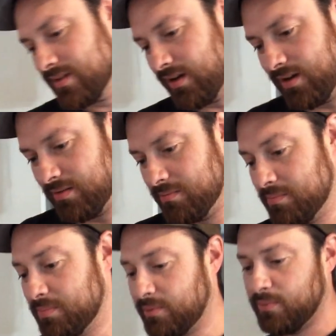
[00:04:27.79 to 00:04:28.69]

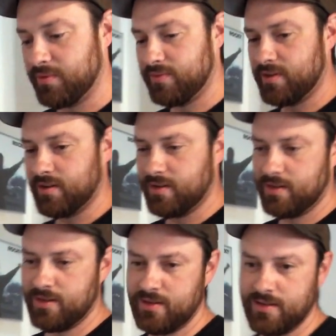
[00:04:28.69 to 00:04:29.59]
But one of our,
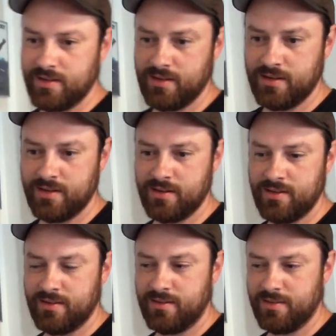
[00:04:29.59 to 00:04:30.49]

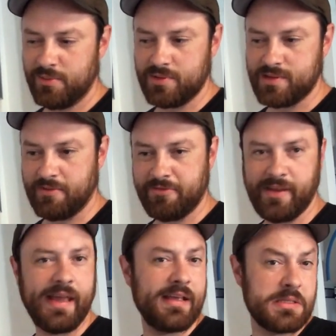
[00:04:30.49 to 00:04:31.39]
I don't want to say
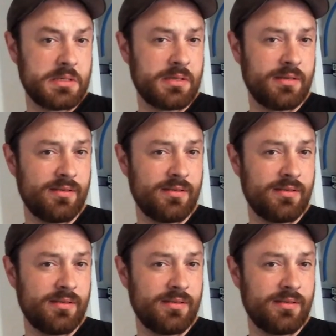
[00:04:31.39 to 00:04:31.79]
fans.